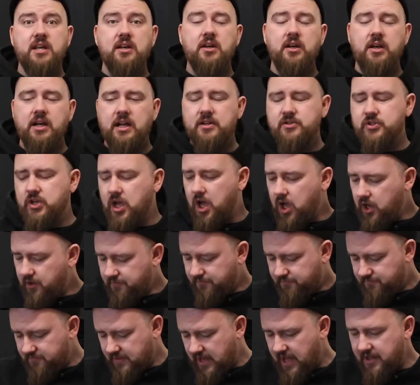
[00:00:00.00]
and I
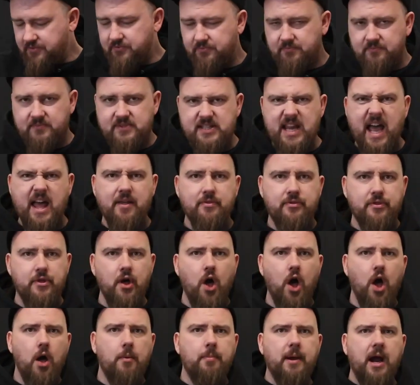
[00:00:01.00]
sat and
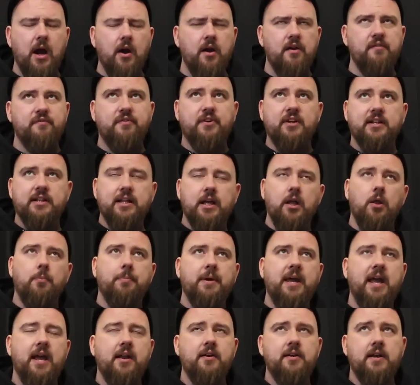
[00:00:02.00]
thought about it for a little
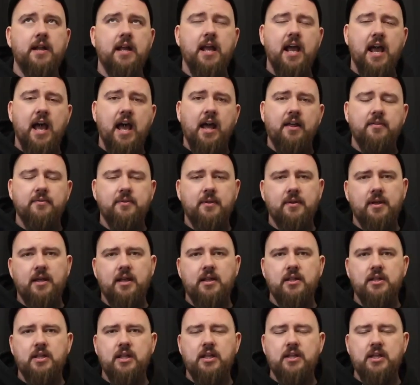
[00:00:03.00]
bit, and
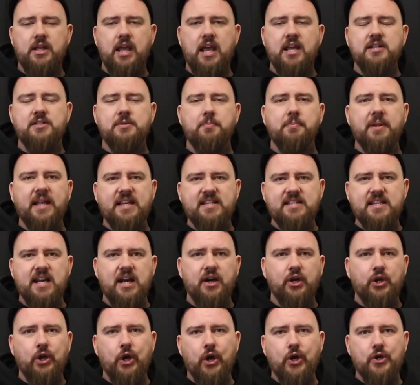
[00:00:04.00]
it's a blessing
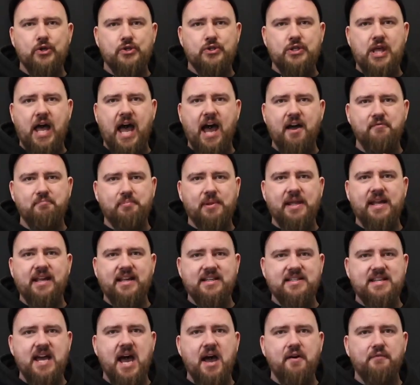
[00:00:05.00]
and a curse that I've played
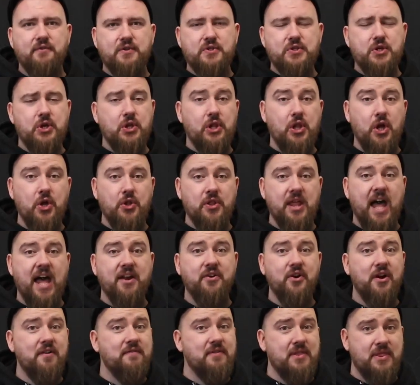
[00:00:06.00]
guitar for so long that I
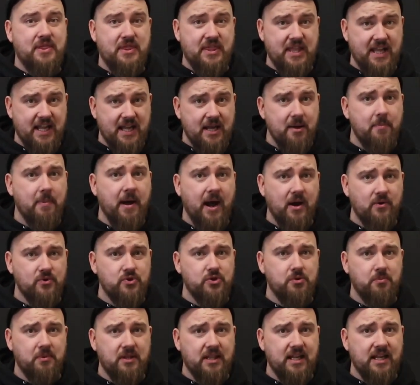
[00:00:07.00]
don't even think about
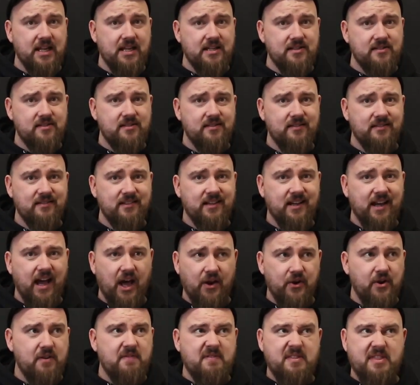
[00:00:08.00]
some of these.
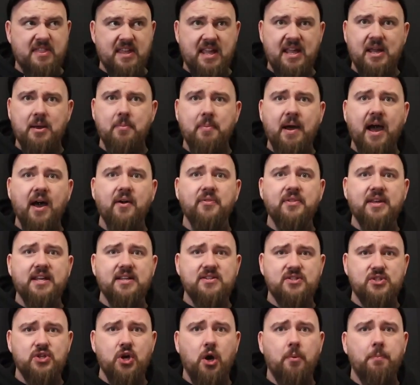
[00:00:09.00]
I don't even think about
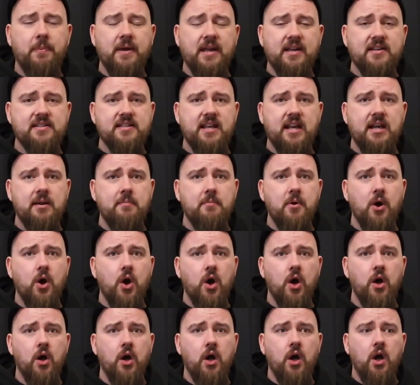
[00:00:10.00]
these topics
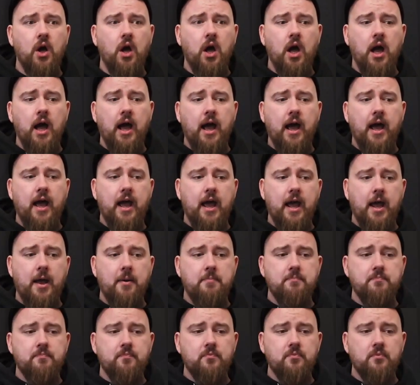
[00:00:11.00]
anymore.
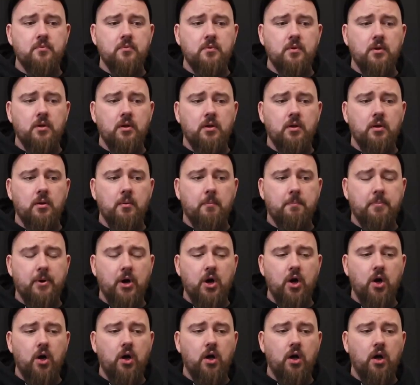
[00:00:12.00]

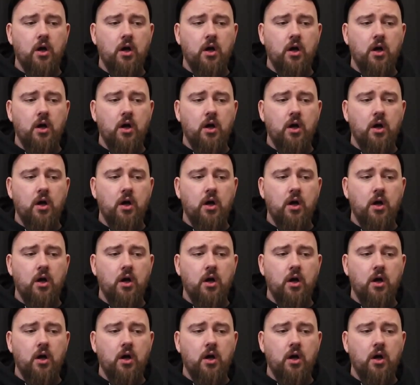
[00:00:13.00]
But